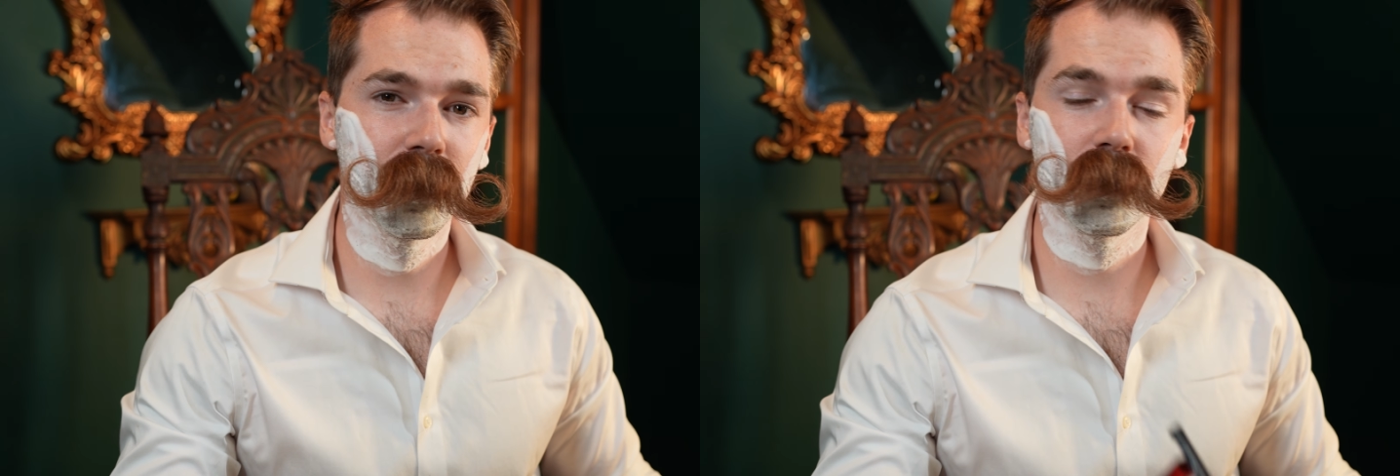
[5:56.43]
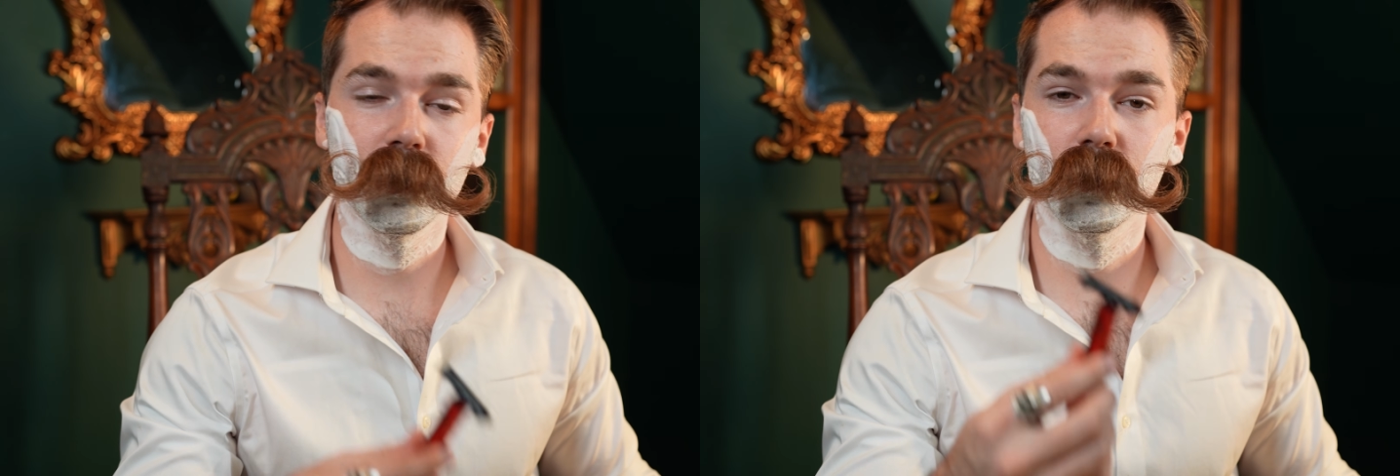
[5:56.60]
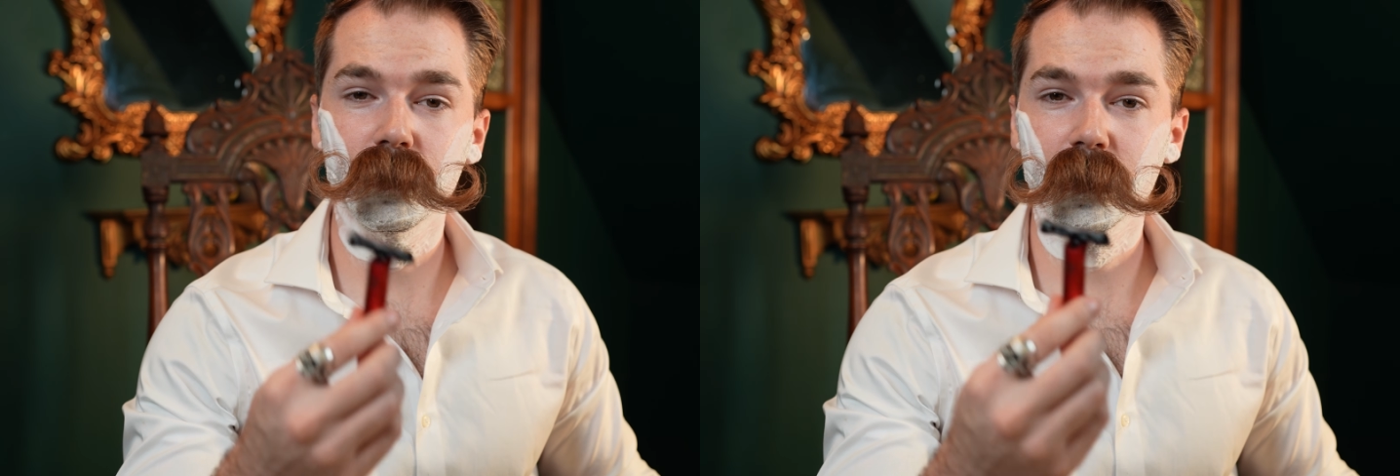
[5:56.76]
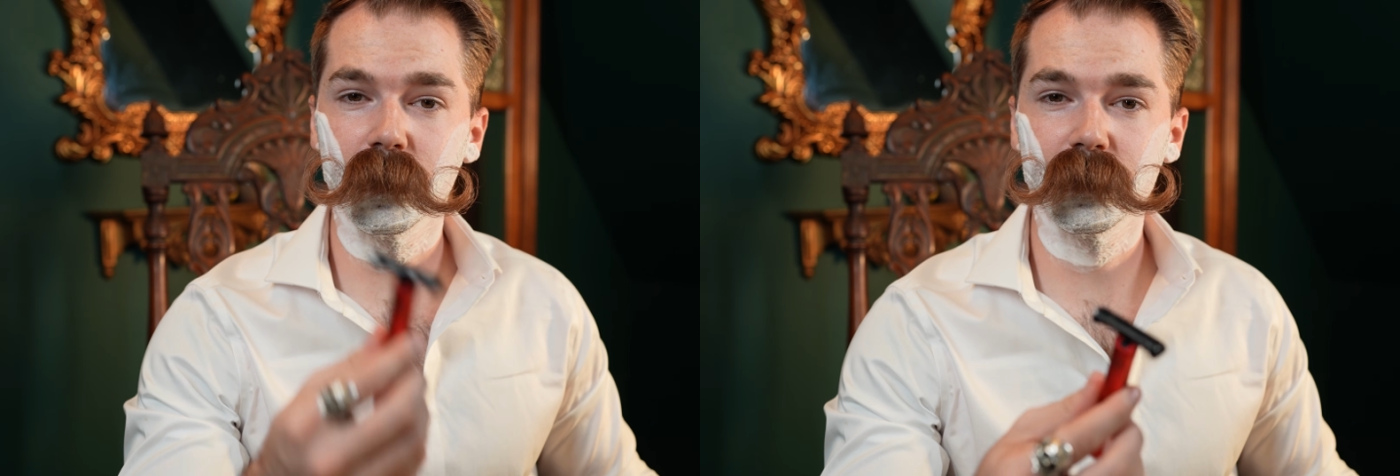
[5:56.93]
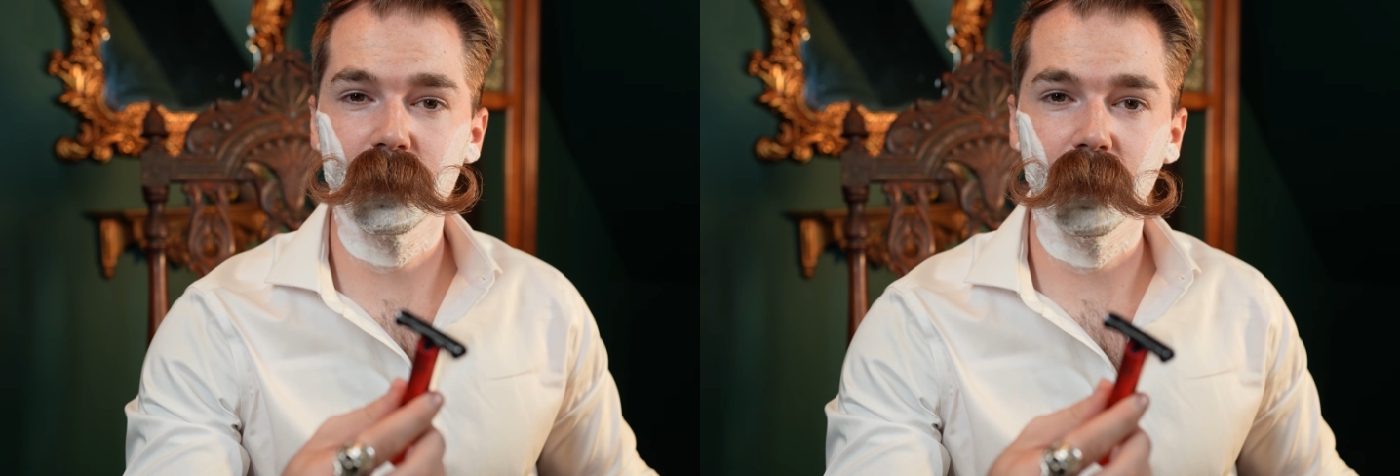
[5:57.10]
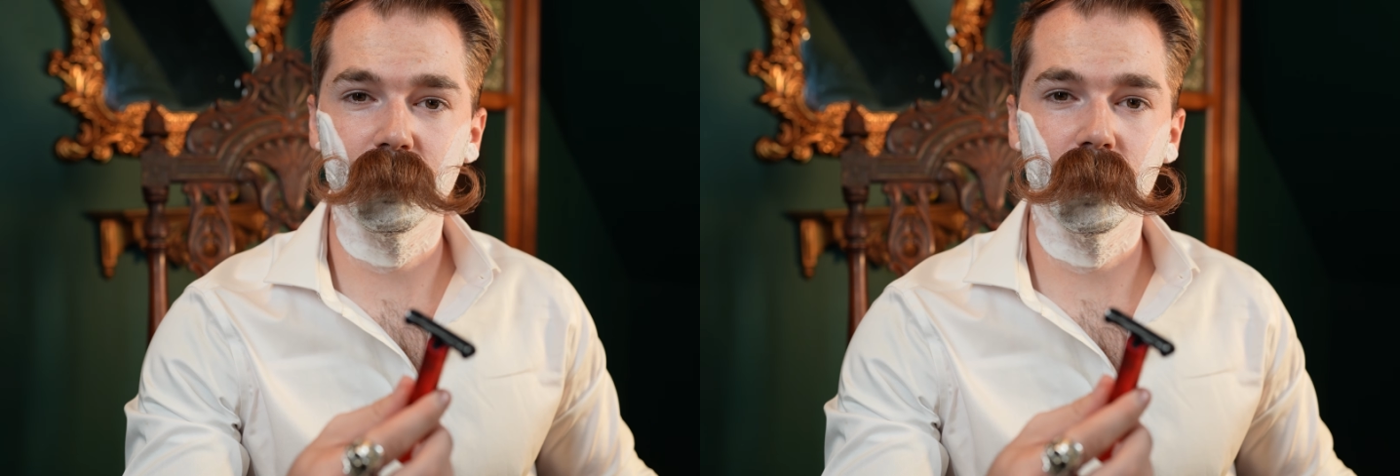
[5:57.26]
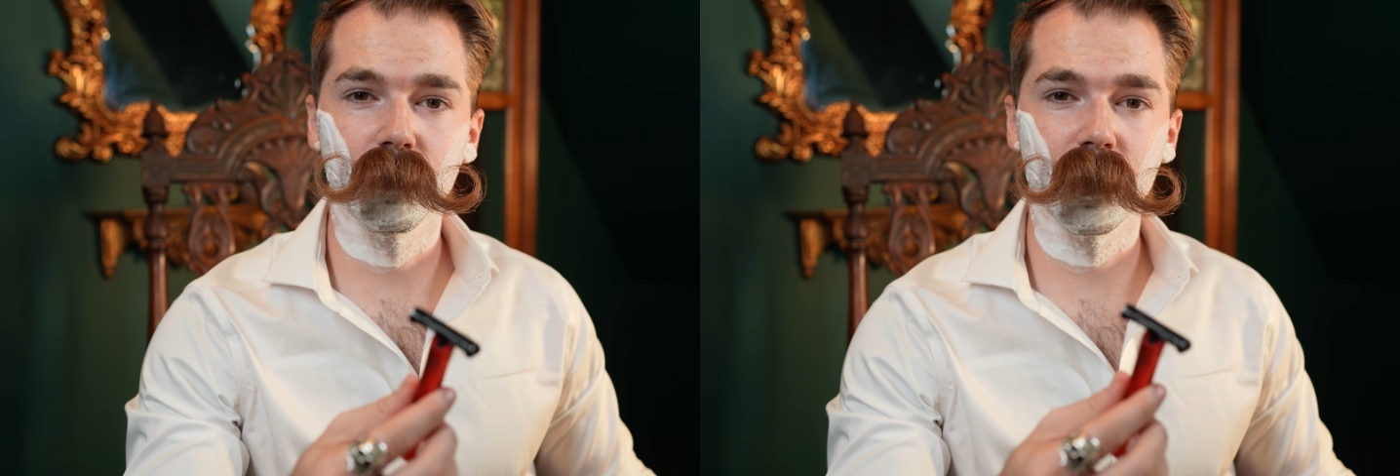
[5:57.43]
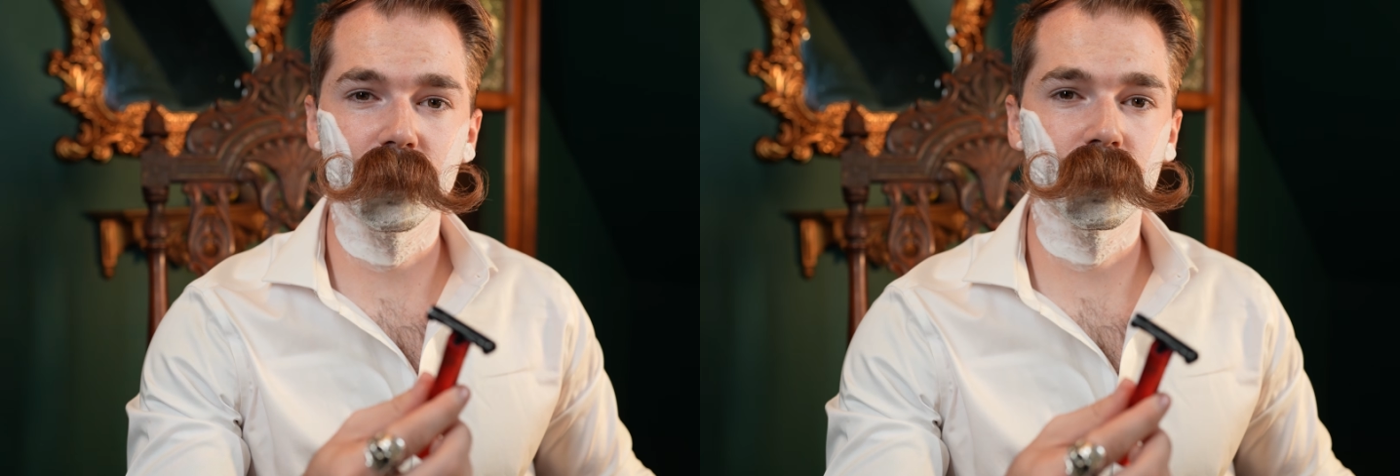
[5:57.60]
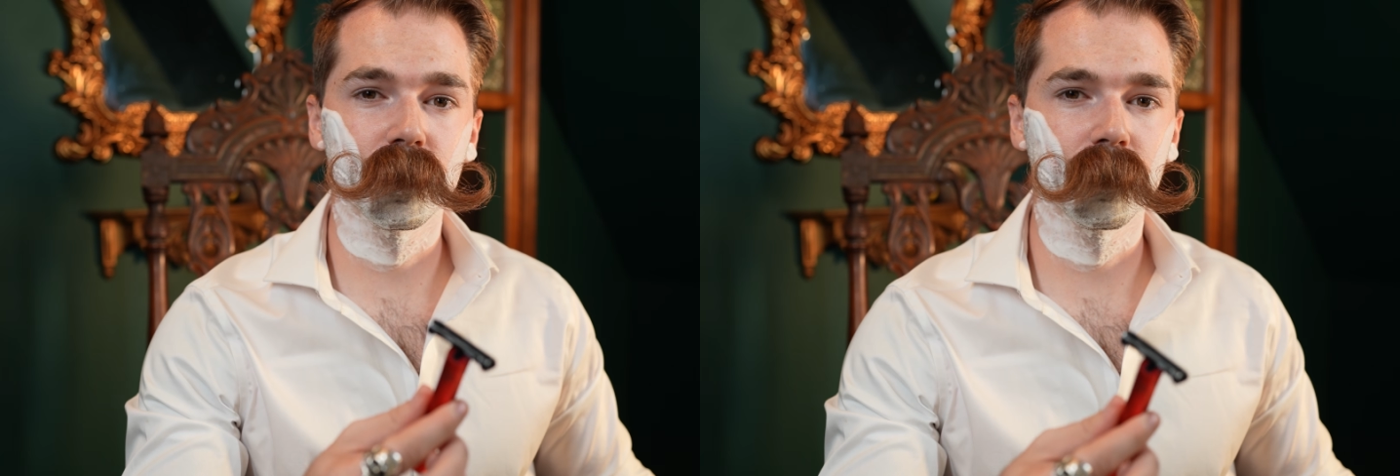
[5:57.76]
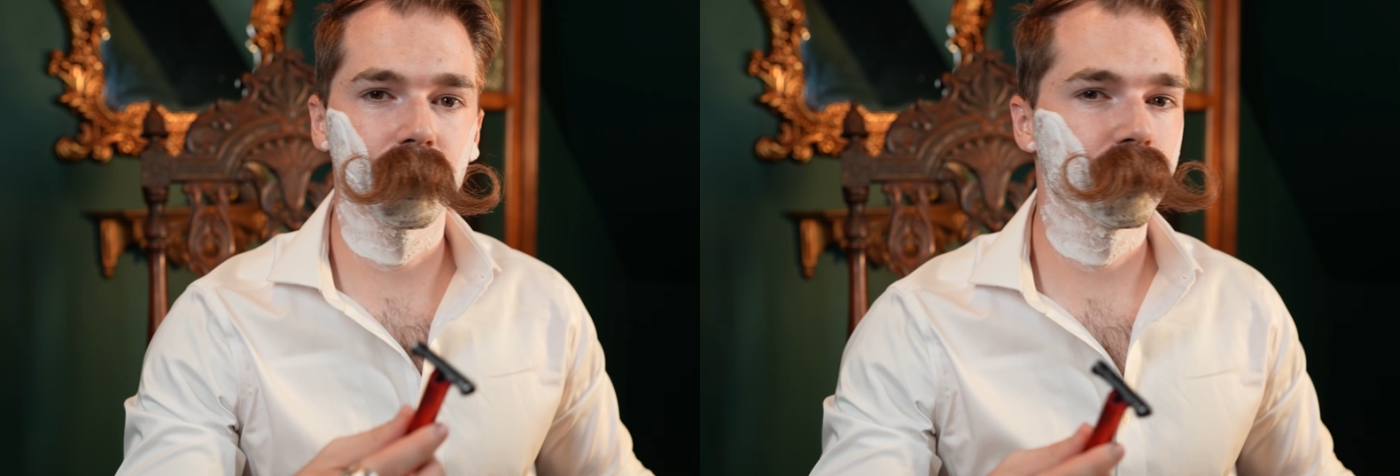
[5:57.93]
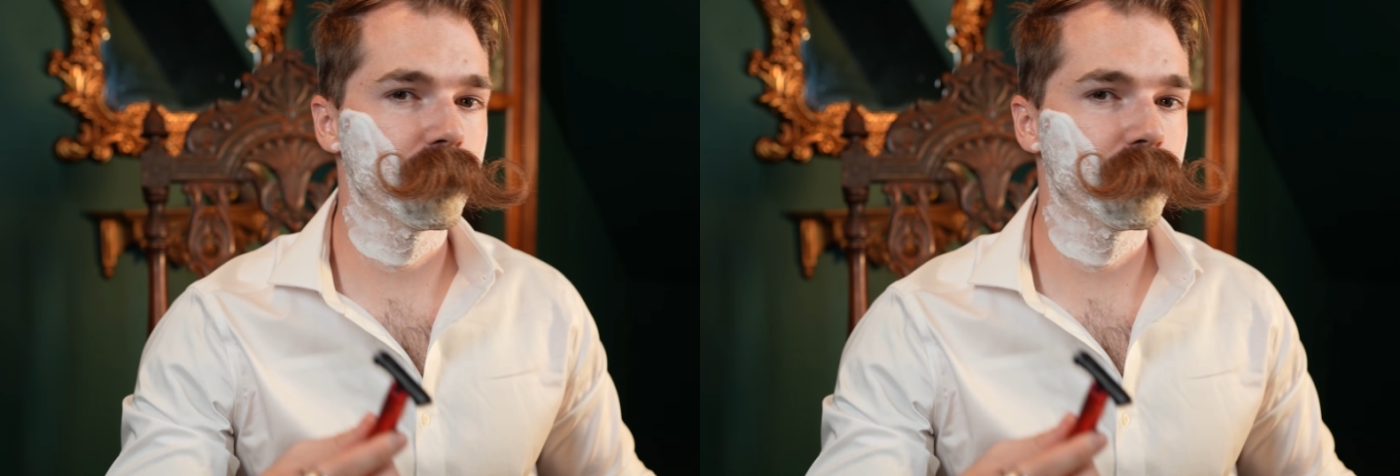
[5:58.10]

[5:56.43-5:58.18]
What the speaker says: using a safety razor,